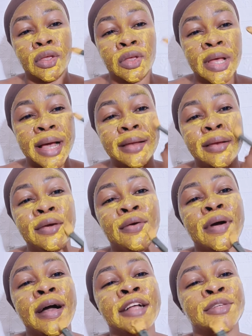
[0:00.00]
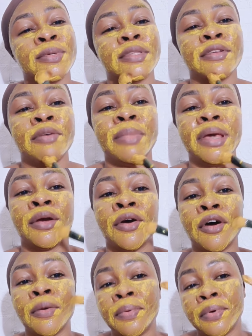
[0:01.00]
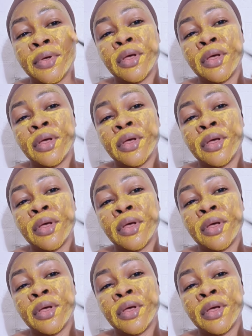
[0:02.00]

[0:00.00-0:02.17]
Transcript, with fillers: you hardly go out with no makeup